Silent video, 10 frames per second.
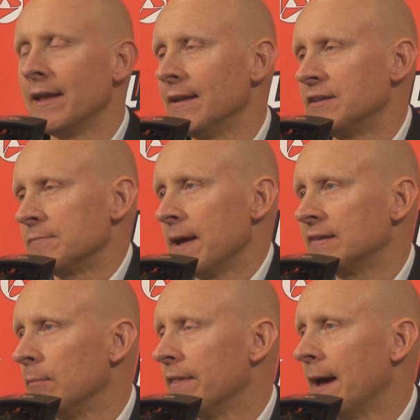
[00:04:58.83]
And it just
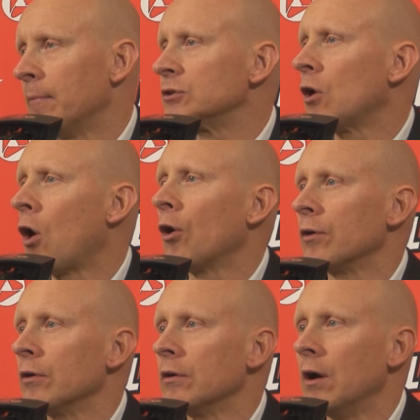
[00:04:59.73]
makes it that much
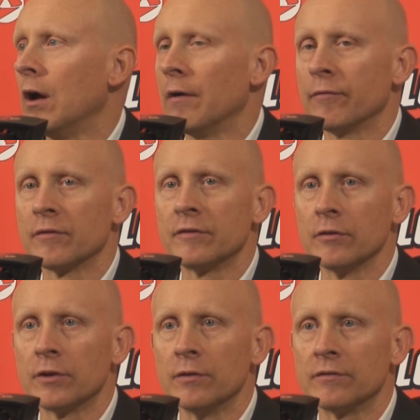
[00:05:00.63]
harder for
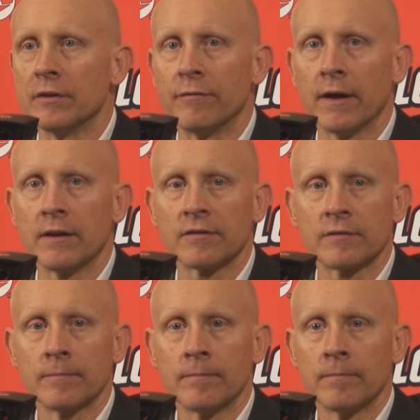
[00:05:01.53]
Syracuse to defend us.